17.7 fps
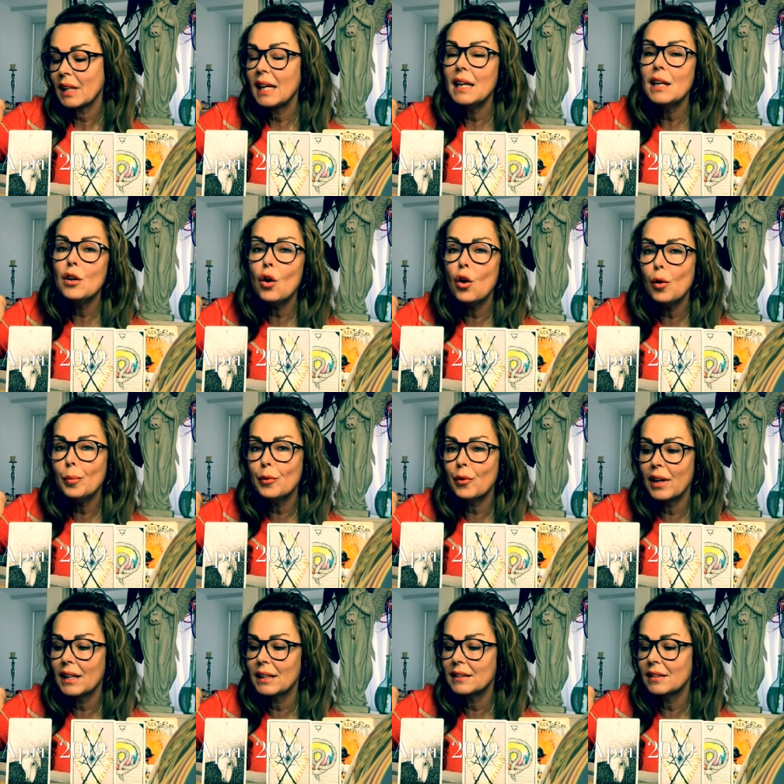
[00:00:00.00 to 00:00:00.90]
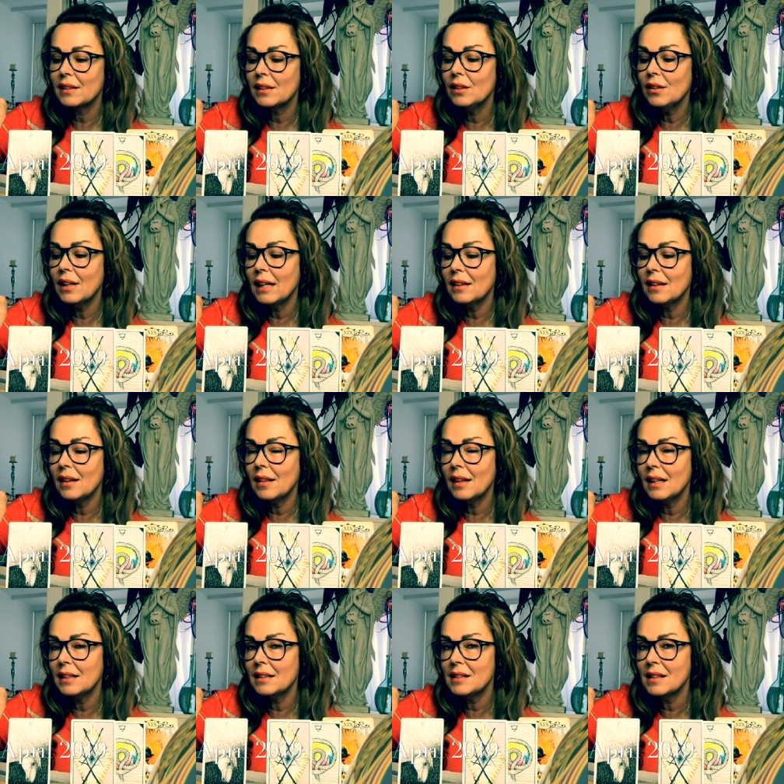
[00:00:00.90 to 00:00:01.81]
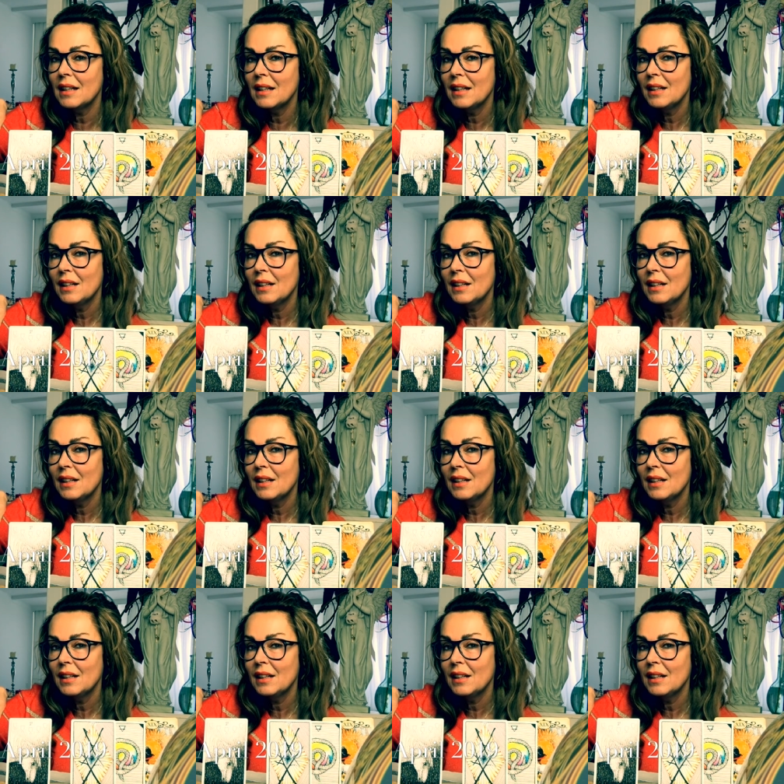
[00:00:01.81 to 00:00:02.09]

incorporate. Look at the things